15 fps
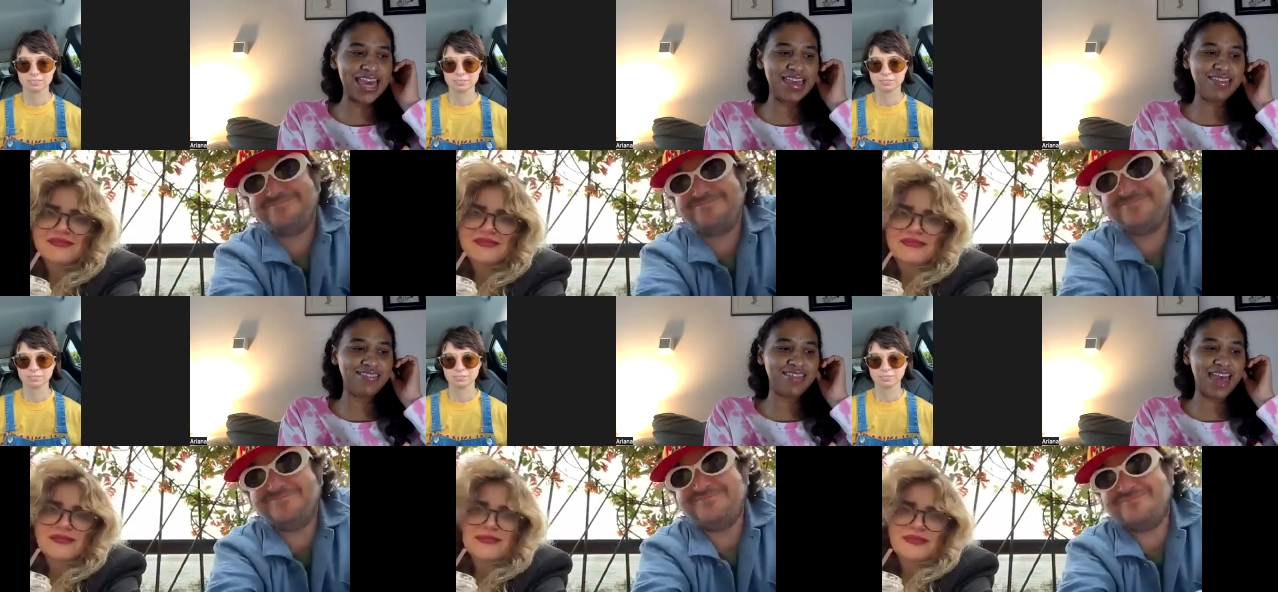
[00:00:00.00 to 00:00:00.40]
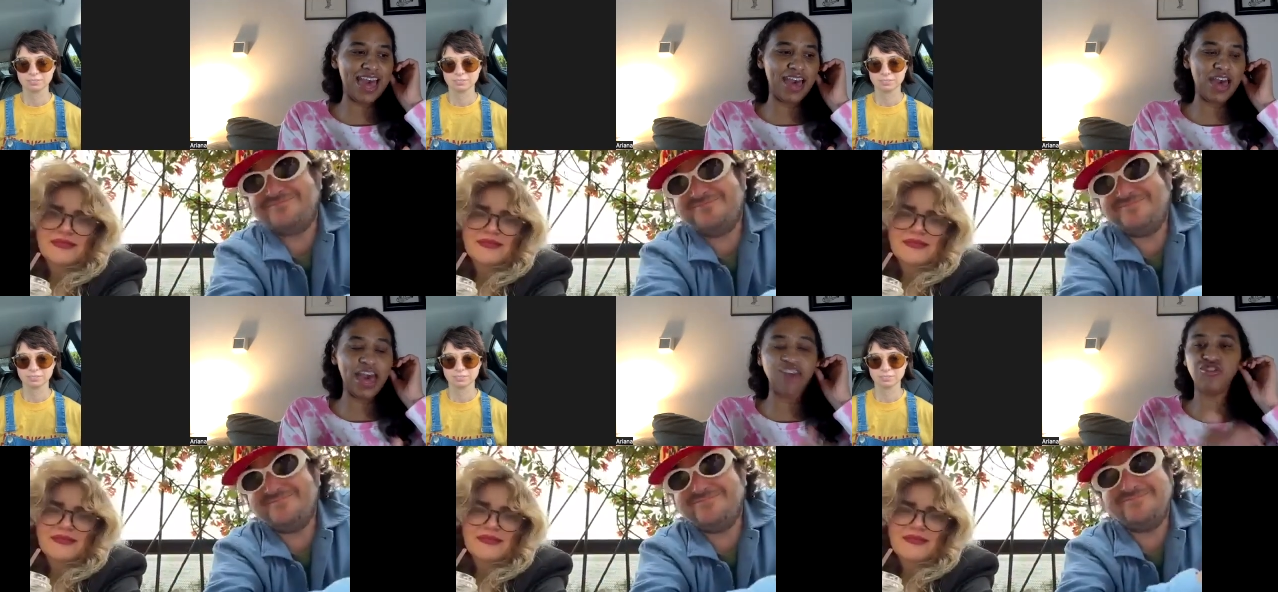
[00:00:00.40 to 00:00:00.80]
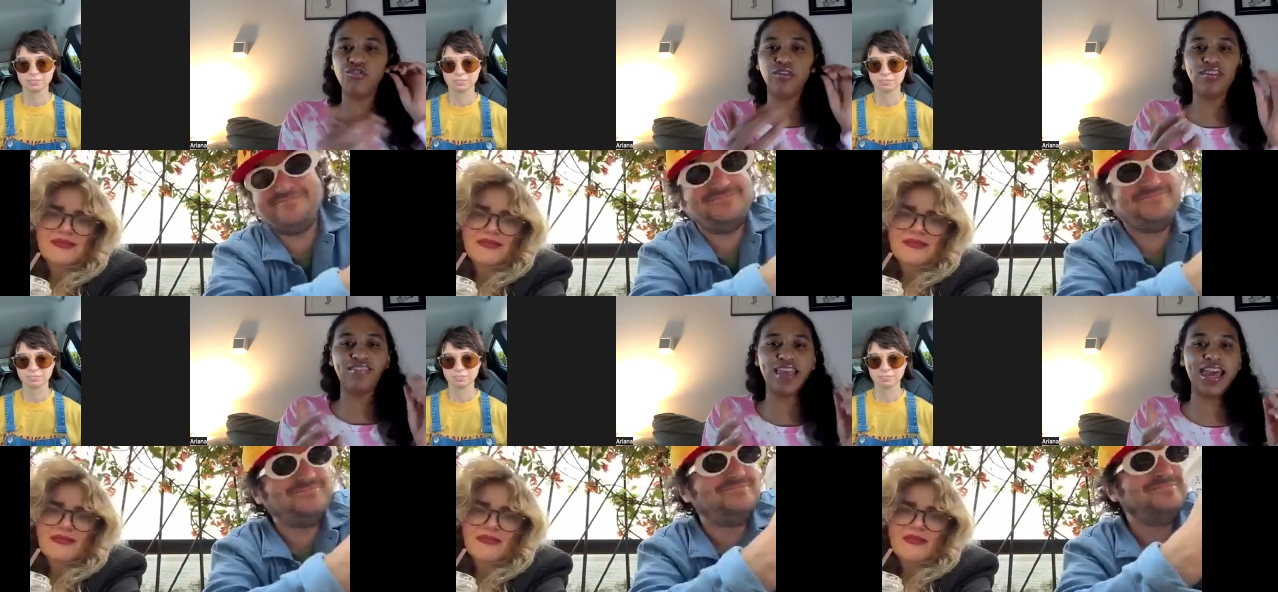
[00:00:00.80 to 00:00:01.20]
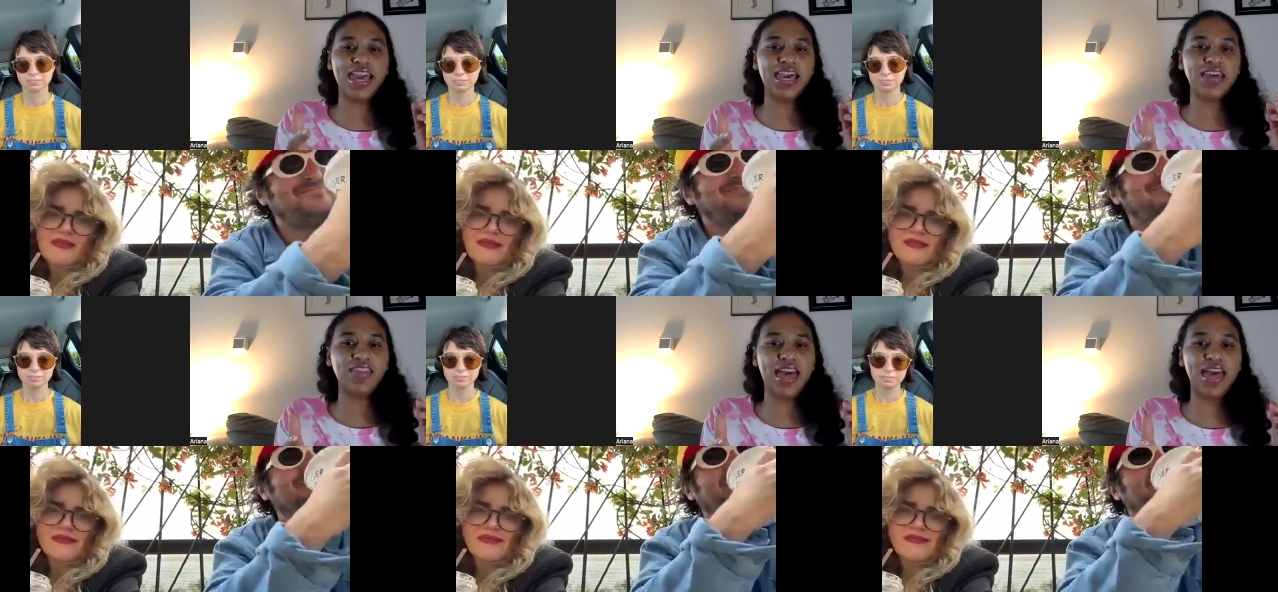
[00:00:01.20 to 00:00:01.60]
Speaker 1: is that, as you were
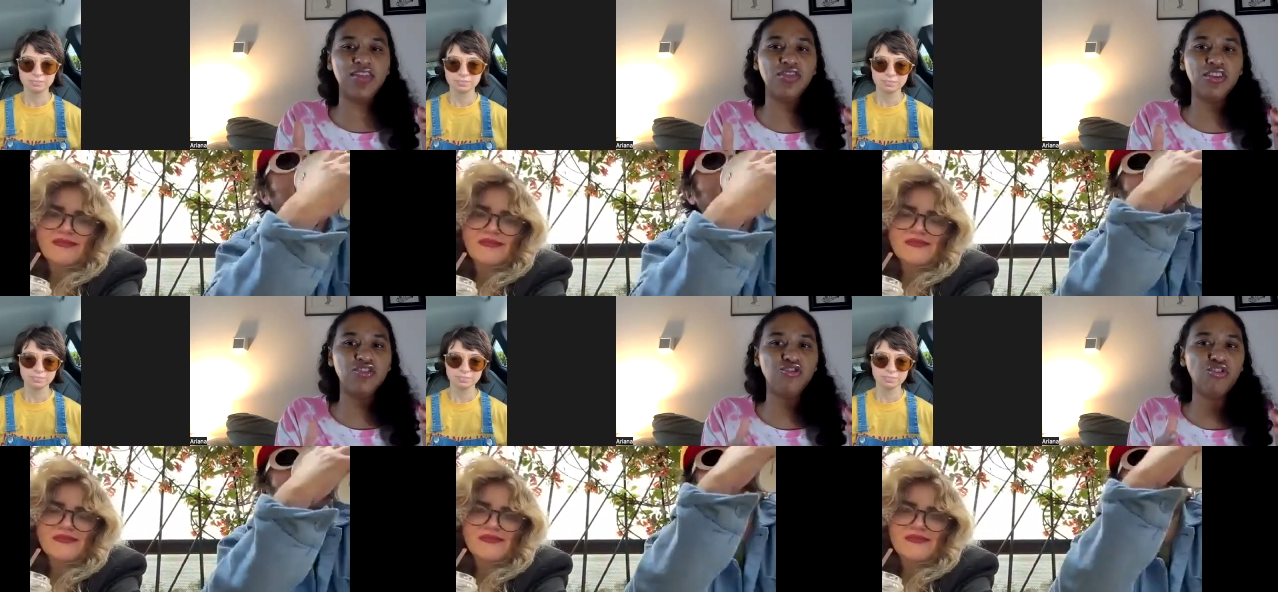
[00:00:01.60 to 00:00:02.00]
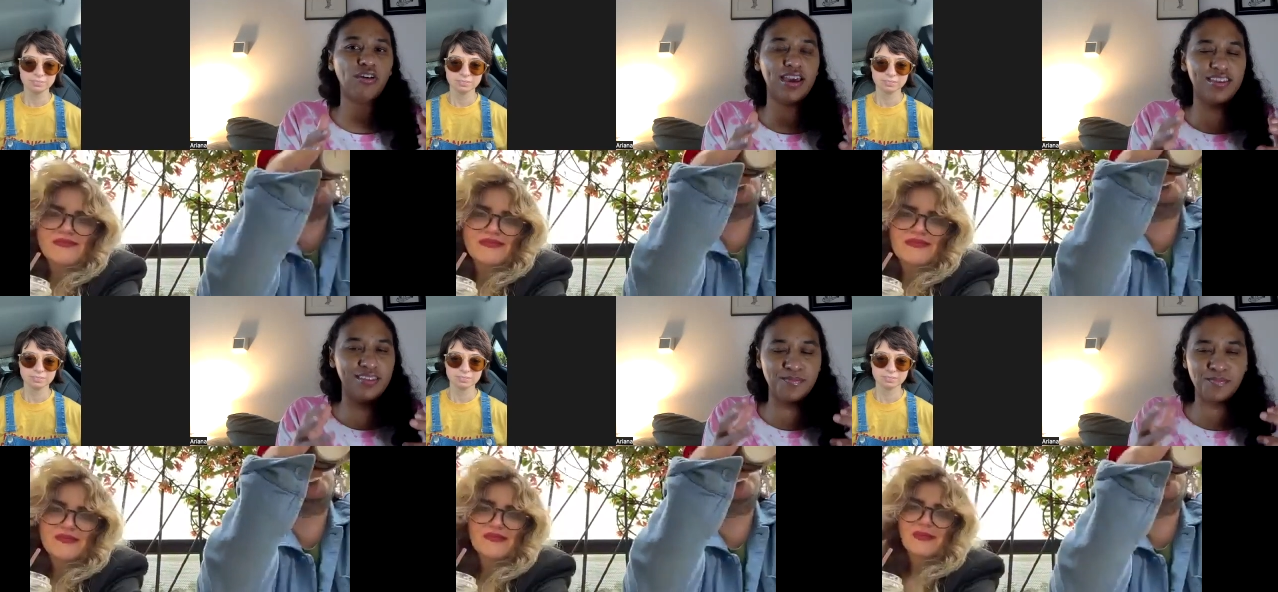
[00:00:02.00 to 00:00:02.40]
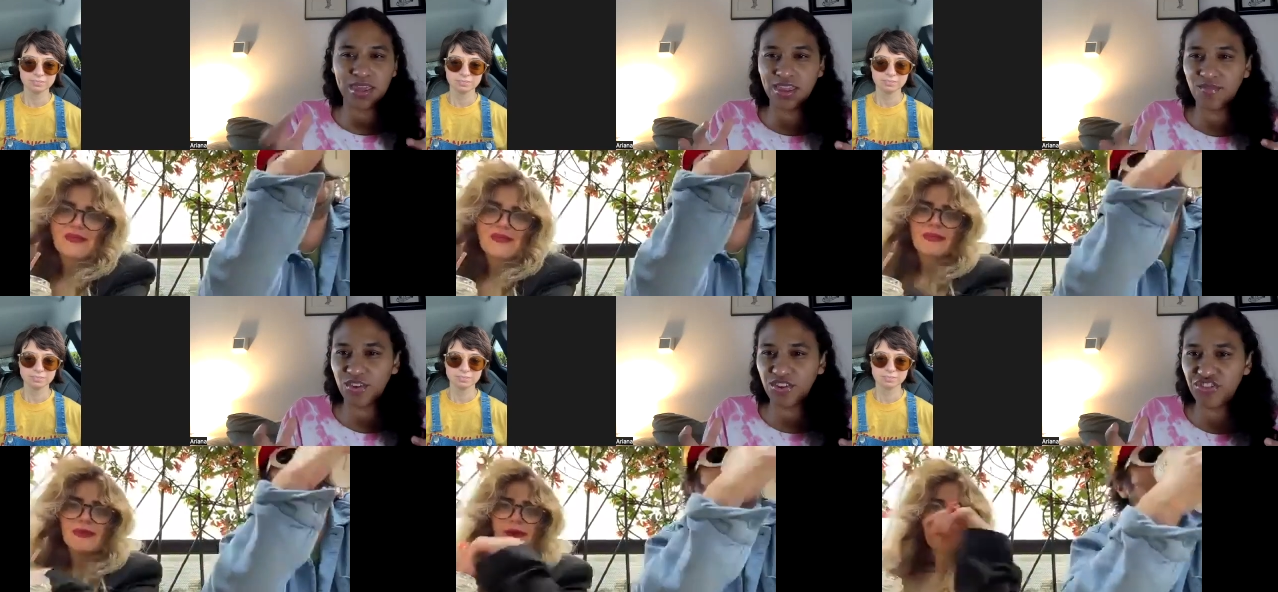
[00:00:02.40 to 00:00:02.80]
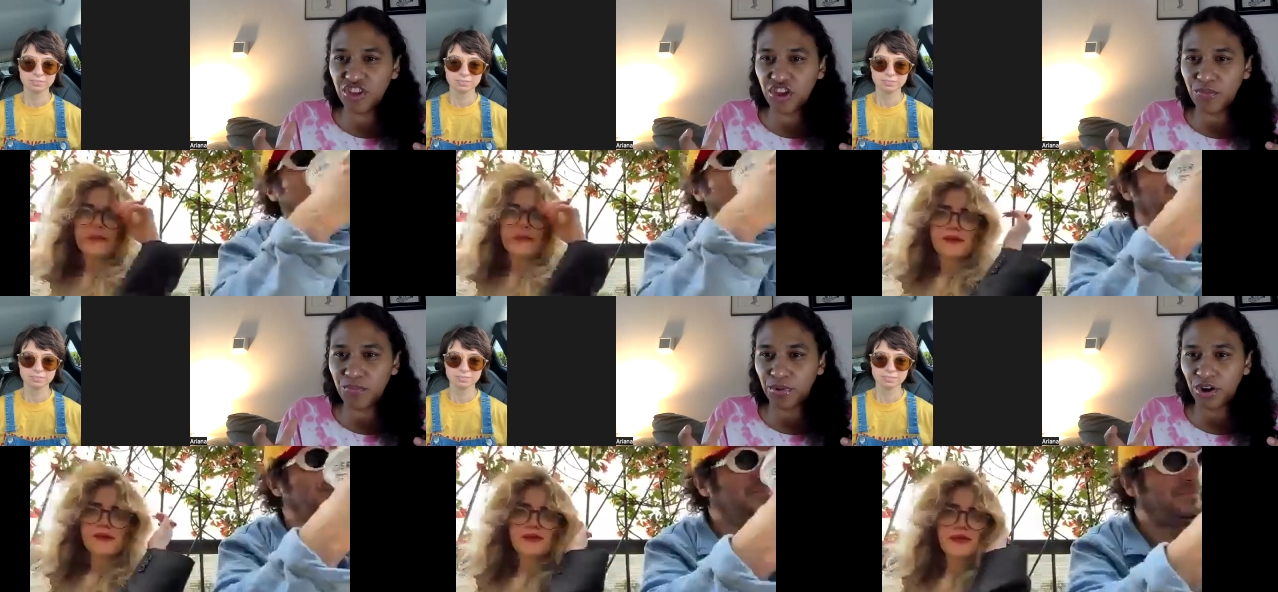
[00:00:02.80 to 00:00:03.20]
saying, that the short is a bit of a
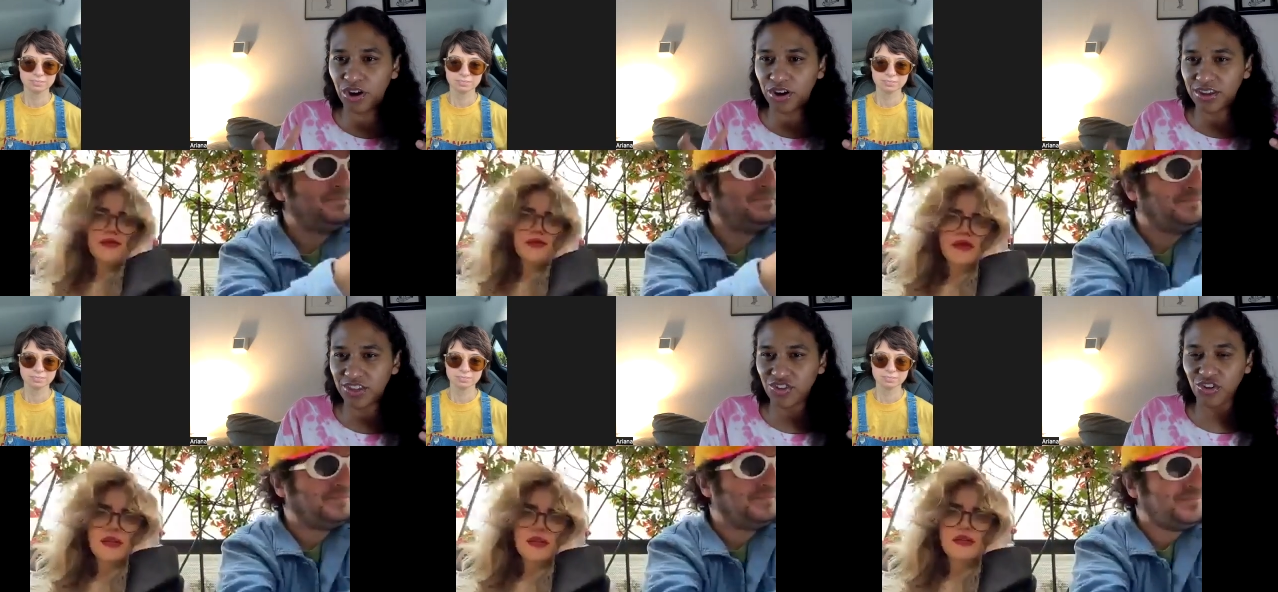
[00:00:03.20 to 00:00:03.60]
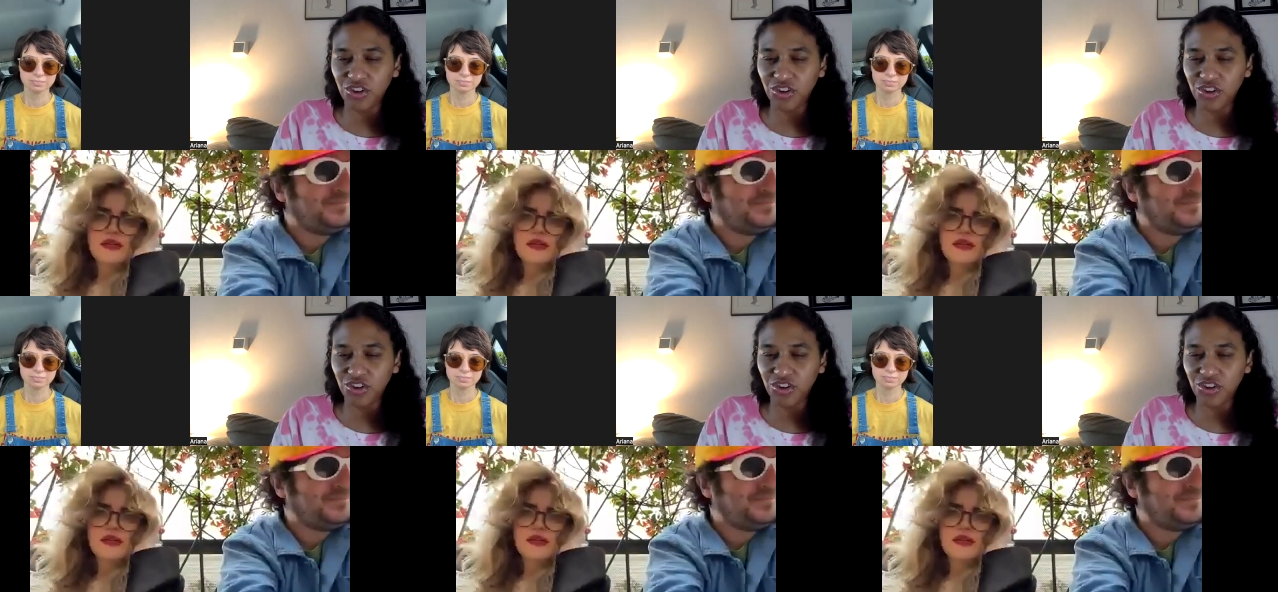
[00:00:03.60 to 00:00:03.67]
slow burn It's